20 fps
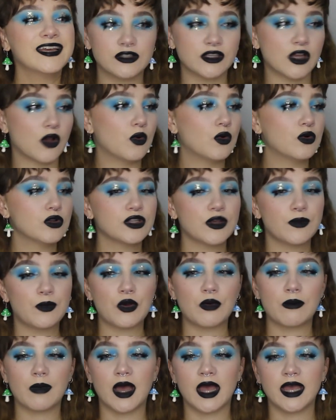I'll also
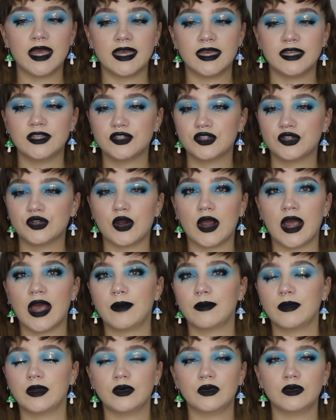put my
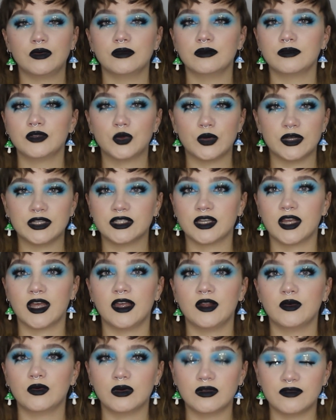Instagram and Twitter
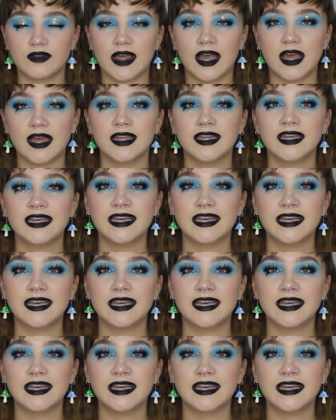and all of that